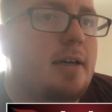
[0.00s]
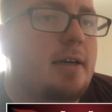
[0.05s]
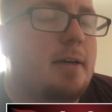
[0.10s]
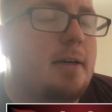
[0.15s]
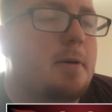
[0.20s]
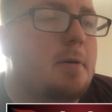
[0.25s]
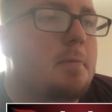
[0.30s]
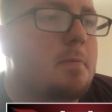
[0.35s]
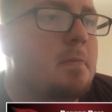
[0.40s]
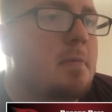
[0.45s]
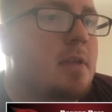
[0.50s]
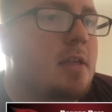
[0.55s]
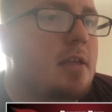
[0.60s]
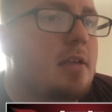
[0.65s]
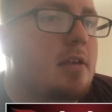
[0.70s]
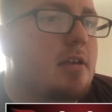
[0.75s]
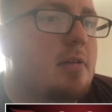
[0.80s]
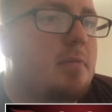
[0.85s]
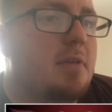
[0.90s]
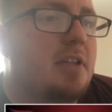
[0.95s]

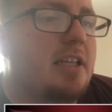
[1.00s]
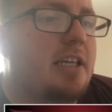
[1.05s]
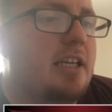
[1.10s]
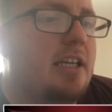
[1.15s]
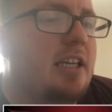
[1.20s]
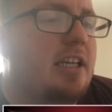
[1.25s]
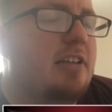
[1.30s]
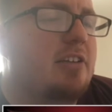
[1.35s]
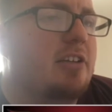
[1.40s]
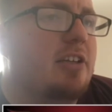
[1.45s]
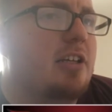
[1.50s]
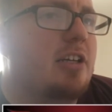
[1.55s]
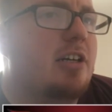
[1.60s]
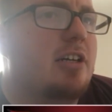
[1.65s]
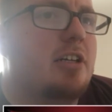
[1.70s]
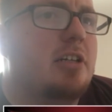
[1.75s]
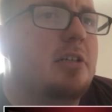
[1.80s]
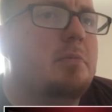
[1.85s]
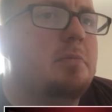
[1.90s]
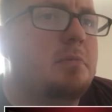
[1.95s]
But the kid has a good
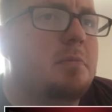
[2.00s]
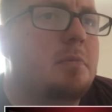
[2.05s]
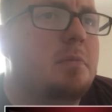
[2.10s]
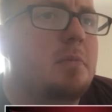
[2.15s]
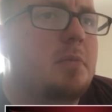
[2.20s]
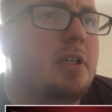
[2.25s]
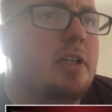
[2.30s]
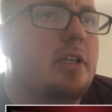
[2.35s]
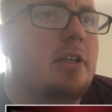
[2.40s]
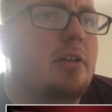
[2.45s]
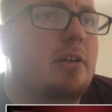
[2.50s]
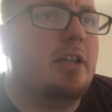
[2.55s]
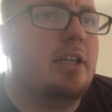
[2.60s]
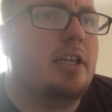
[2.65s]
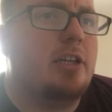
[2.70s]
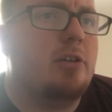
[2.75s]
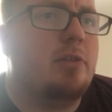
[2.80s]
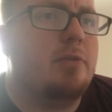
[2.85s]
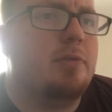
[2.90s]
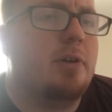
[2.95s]
arm. I
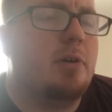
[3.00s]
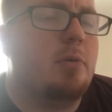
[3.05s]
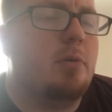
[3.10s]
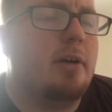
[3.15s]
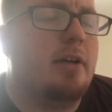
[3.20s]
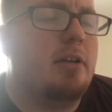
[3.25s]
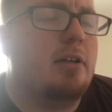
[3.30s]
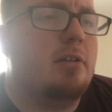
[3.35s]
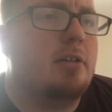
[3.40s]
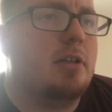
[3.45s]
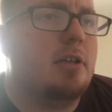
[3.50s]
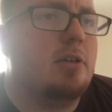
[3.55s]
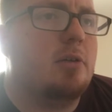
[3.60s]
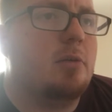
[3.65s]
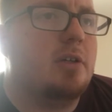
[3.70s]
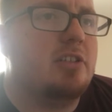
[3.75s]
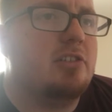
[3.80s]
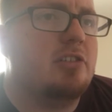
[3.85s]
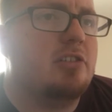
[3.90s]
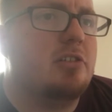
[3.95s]
think he'll fit well in our
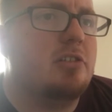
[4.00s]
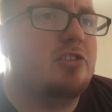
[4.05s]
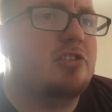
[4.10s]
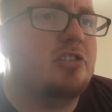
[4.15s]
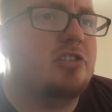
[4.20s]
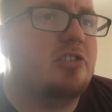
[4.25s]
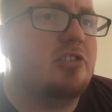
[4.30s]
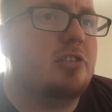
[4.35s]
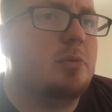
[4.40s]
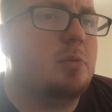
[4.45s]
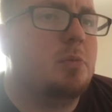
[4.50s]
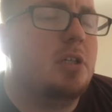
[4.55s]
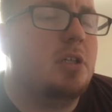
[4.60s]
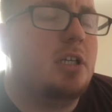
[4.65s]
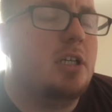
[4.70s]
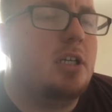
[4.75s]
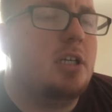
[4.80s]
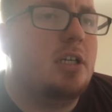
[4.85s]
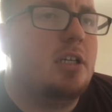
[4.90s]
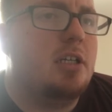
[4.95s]
West Coast system.
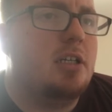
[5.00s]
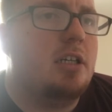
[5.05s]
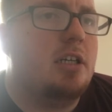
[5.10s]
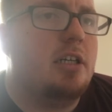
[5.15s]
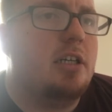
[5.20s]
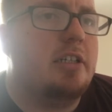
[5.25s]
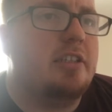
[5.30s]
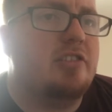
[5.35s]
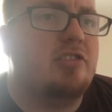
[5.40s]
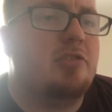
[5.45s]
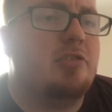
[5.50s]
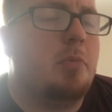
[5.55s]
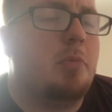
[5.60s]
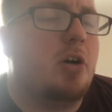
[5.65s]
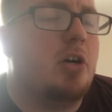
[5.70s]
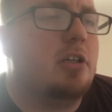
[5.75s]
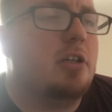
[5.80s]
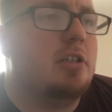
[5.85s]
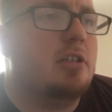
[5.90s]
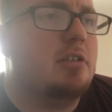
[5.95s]
He's
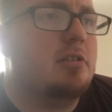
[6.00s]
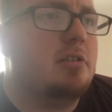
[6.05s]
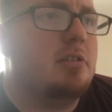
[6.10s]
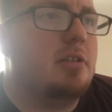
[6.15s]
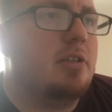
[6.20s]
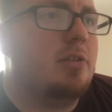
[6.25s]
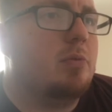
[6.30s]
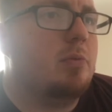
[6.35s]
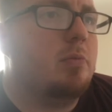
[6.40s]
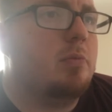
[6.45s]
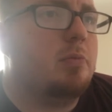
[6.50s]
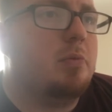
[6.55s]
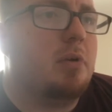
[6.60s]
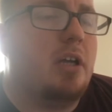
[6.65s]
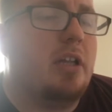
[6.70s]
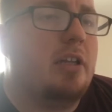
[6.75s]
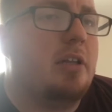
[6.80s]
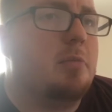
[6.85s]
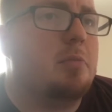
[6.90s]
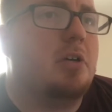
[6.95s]
smart. He's
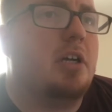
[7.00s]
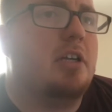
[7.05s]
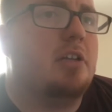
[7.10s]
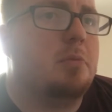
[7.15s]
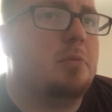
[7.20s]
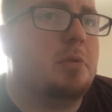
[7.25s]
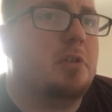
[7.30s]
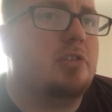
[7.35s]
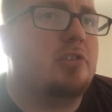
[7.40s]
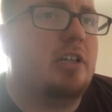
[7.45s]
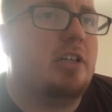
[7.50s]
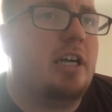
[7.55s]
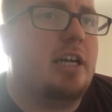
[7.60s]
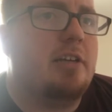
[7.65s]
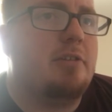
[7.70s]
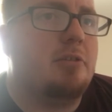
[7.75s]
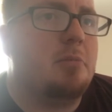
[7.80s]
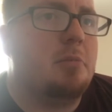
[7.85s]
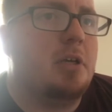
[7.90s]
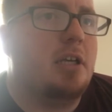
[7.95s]
probably the brightest person I
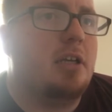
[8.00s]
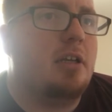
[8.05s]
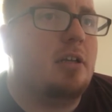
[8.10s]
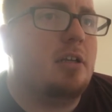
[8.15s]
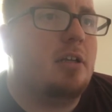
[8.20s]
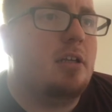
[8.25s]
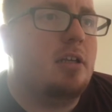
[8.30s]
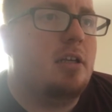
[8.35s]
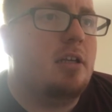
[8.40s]
ever met.